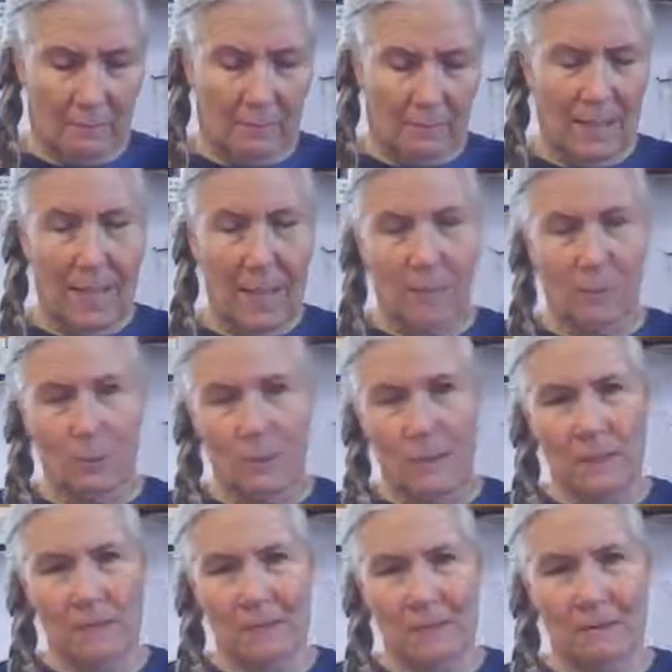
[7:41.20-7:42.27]
Now, I don't
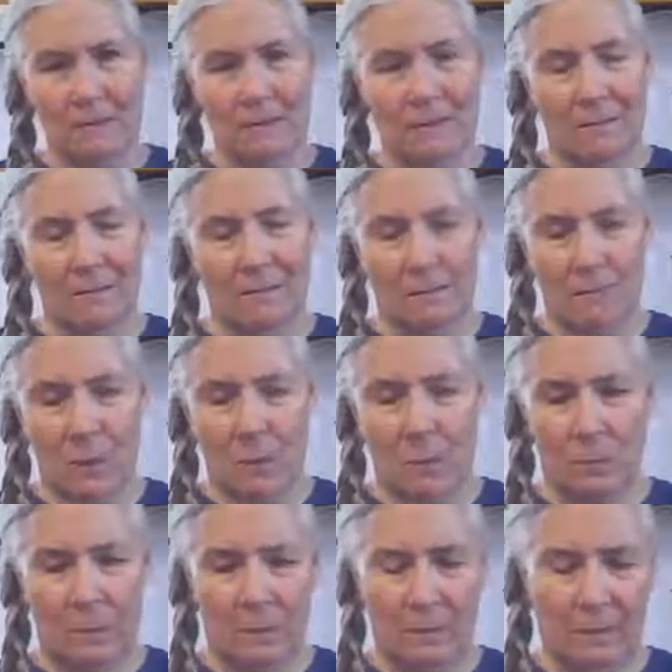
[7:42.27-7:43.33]
mean
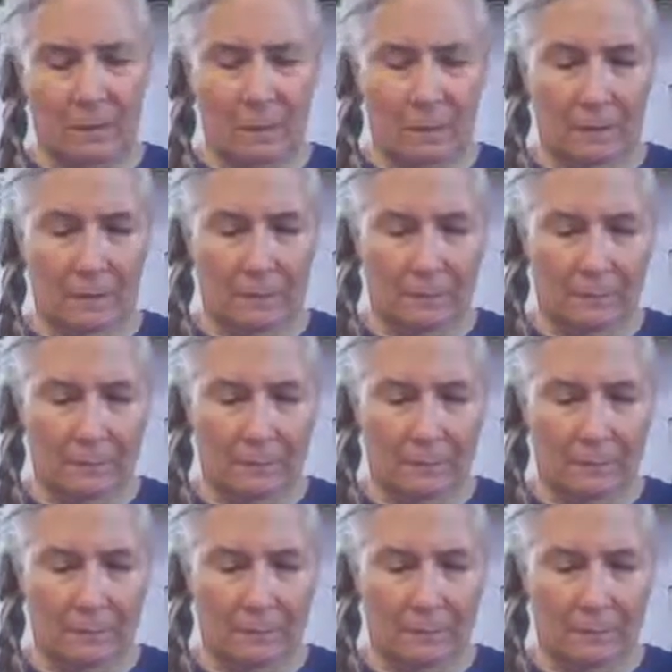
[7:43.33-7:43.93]
stupid in a